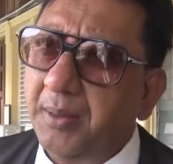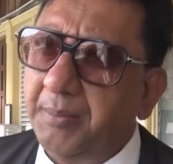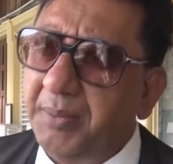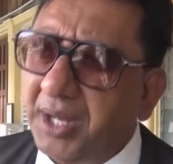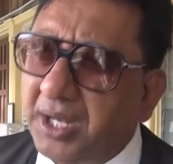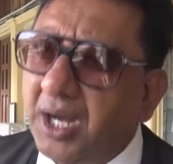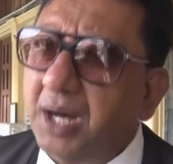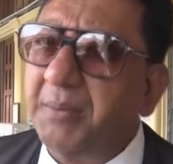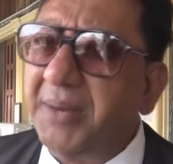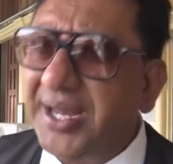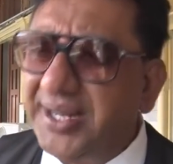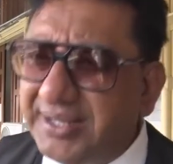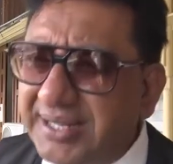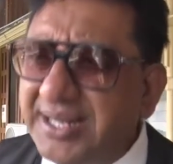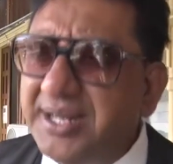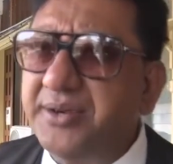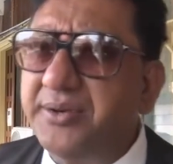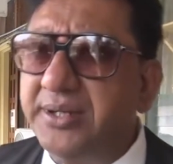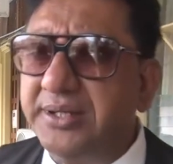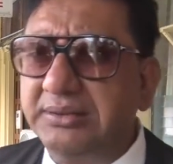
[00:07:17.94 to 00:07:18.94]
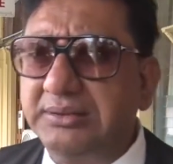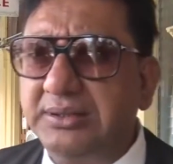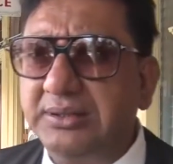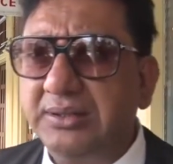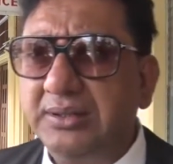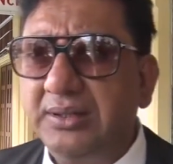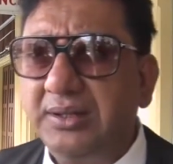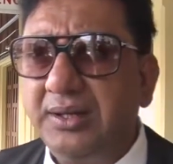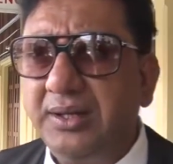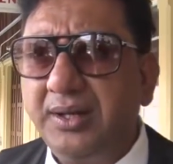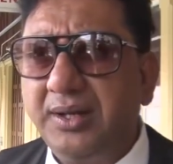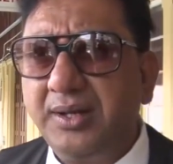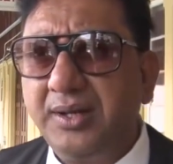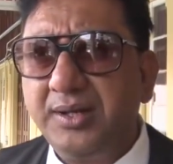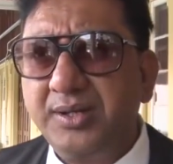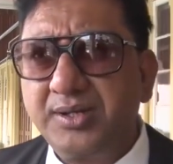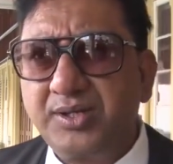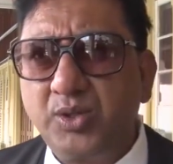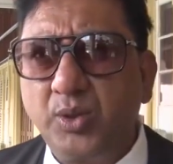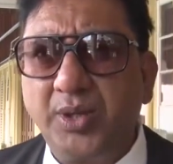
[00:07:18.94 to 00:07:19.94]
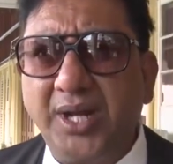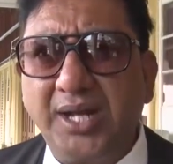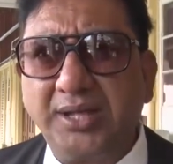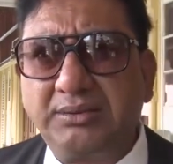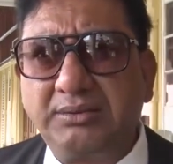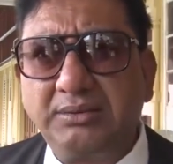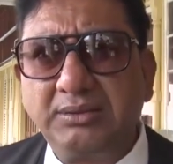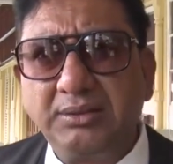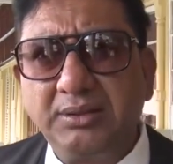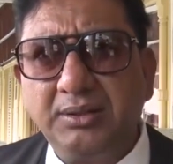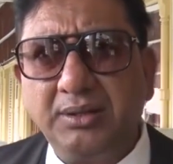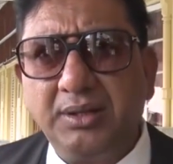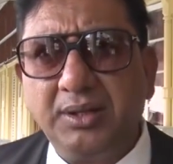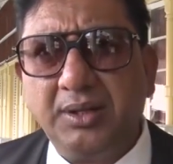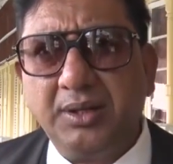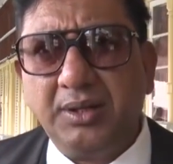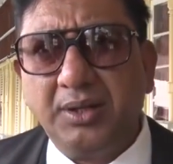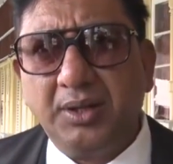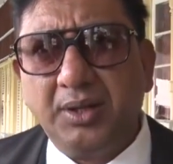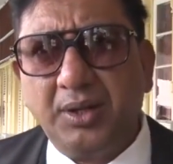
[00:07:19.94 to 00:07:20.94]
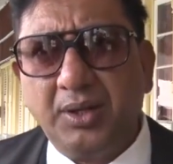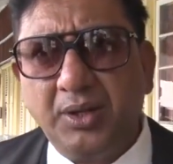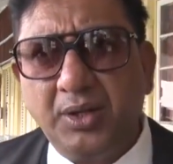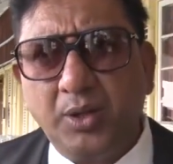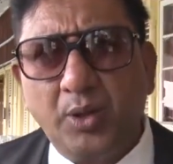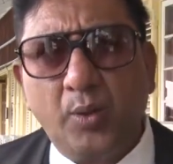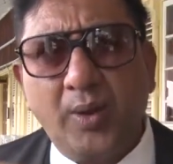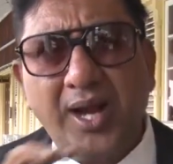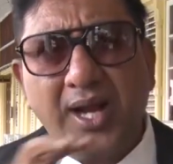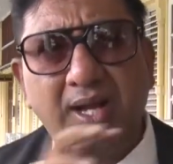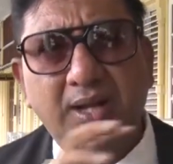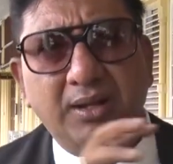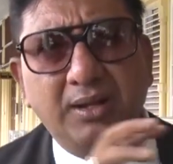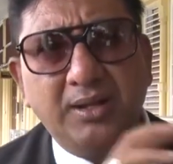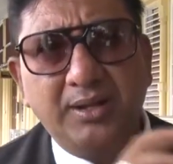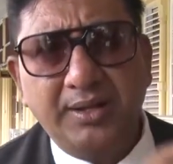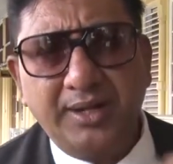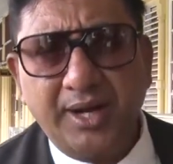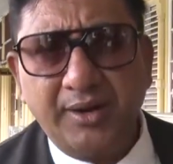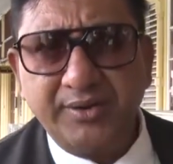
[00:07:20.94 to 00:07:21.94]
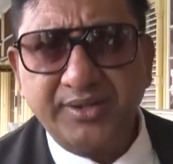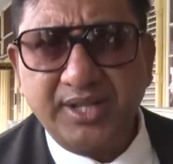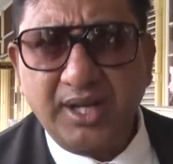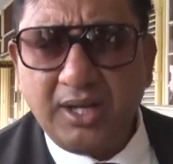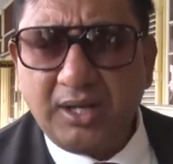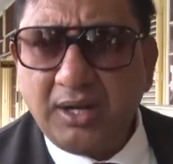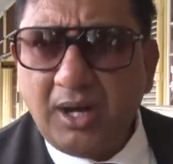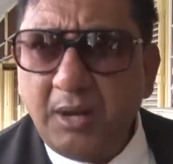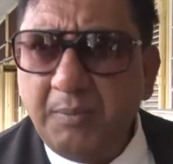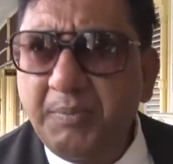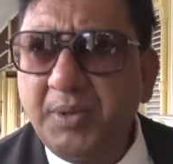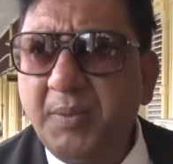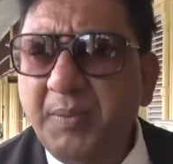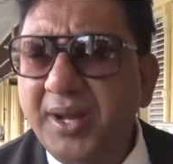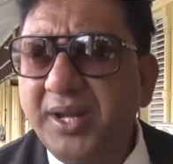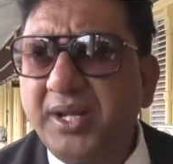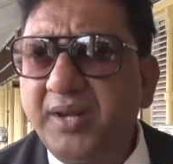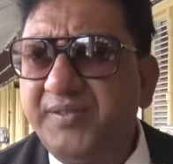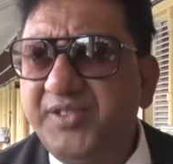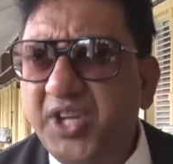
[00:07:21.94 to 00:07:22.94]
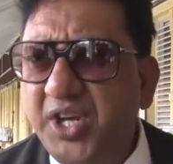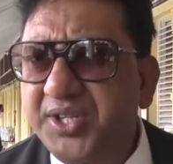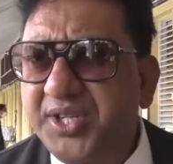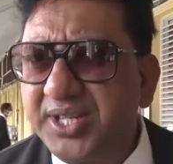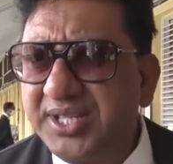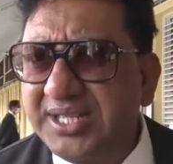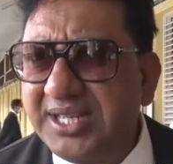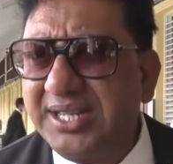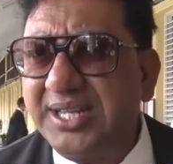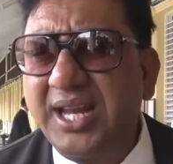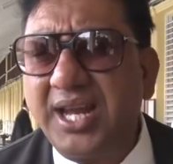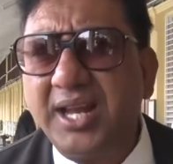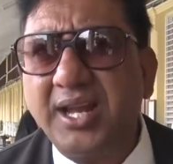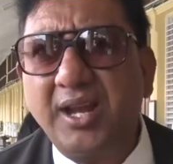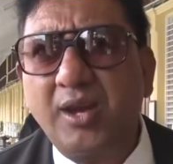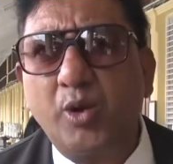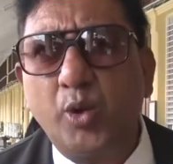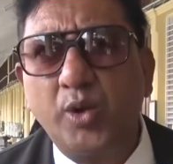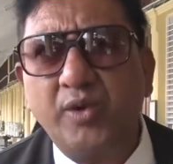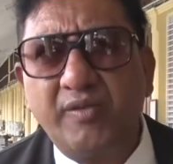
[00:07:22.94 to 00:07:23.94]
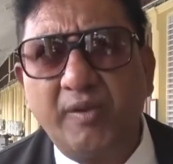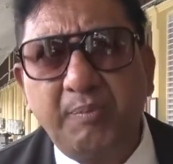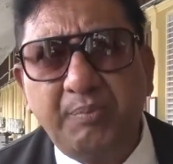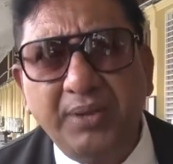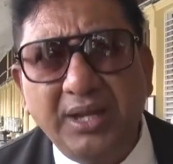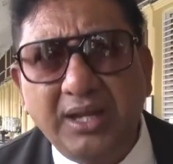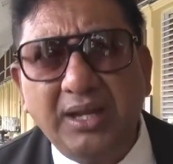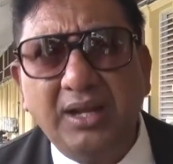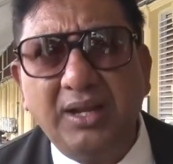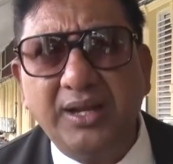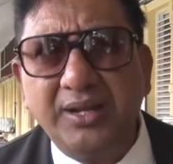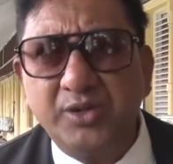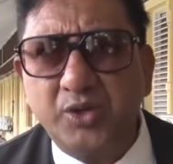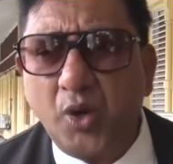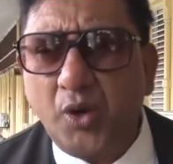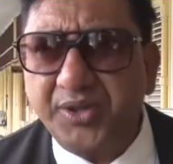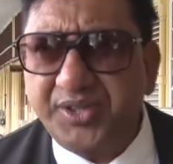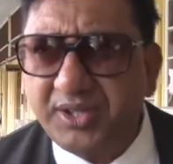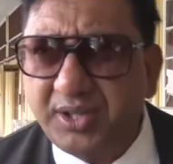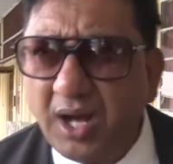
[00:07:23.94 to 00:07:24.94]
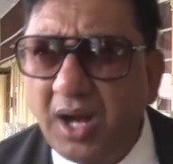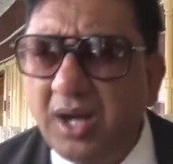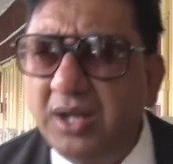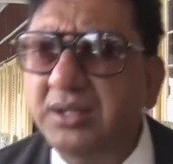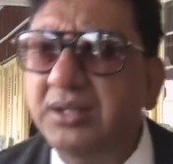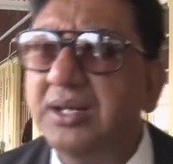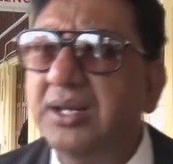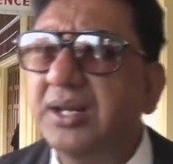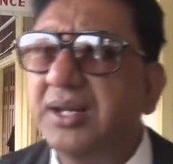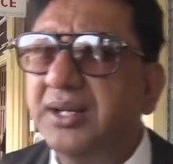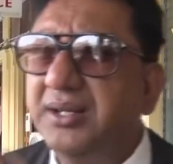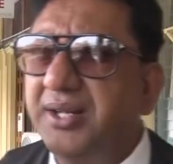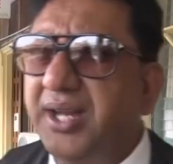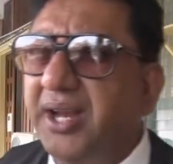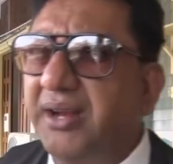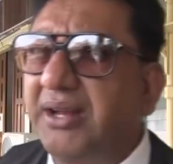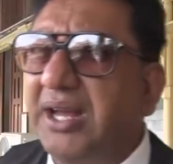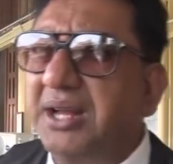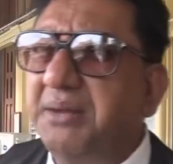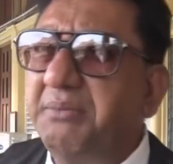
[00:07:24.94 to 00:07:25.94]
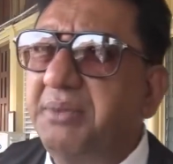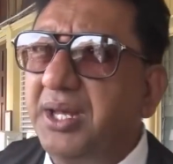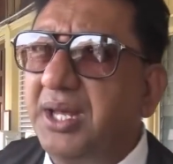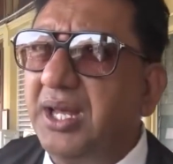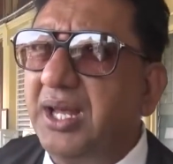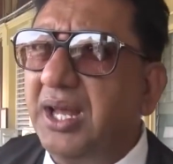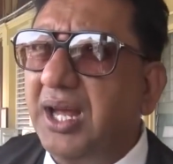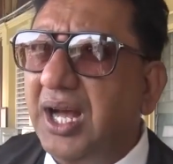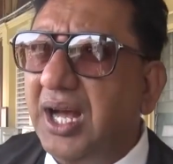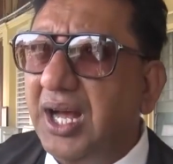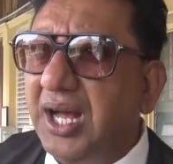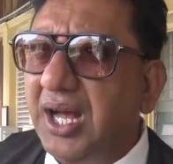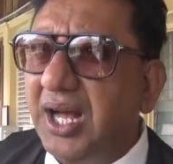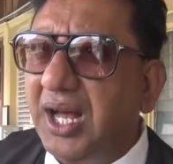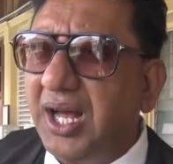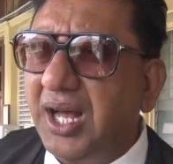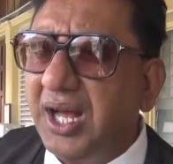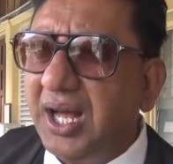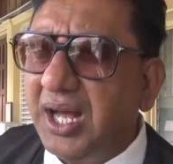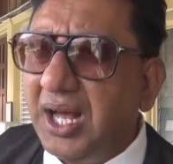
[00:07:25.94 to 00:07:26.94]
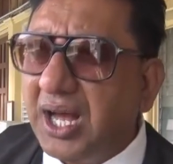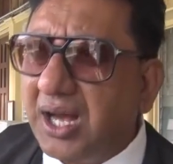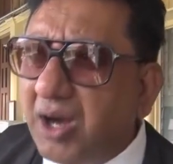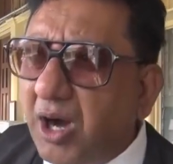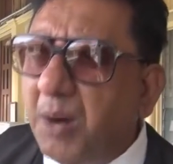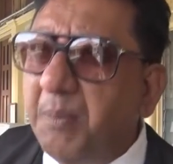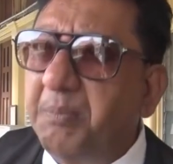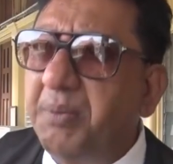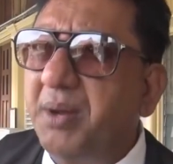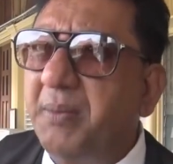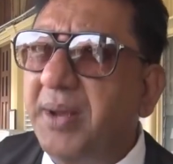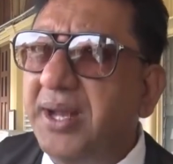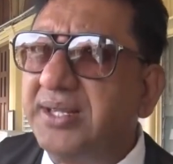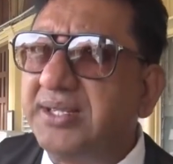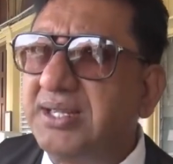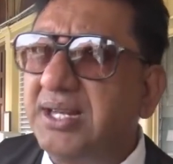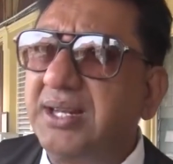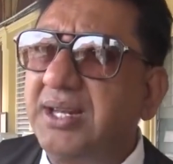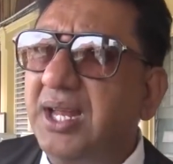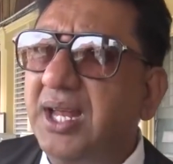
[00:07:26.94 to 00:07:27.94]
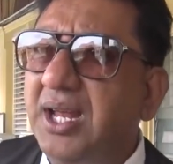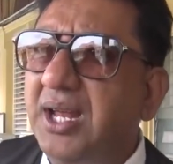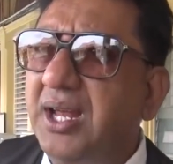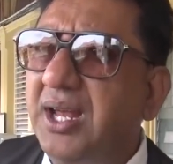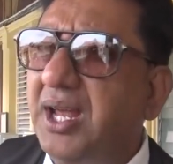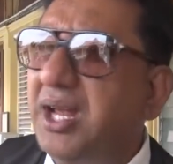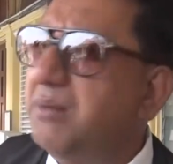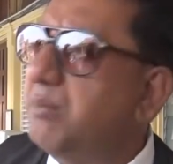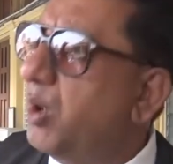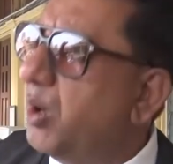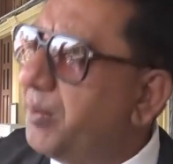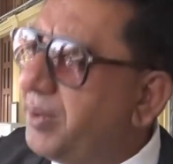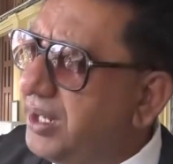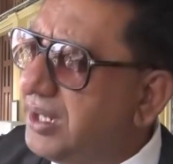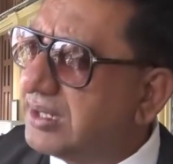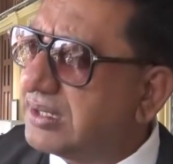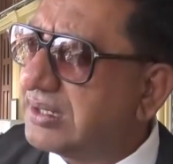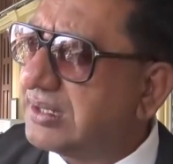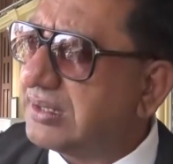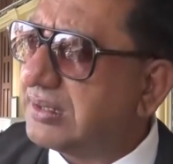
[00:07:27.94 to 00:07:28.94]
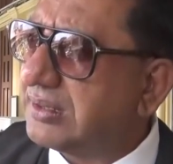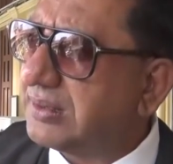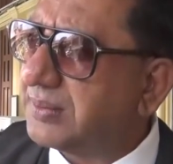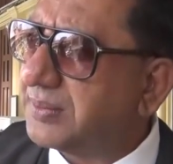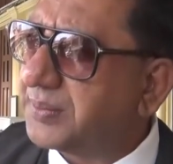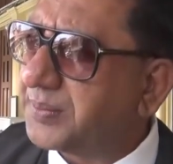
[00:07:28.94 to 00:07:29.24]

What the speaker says: become itinerant, so that, you know, while there is a complement of judges sitting in the Court of Appeal in Georgetown, there can be a complement sitting in Barbies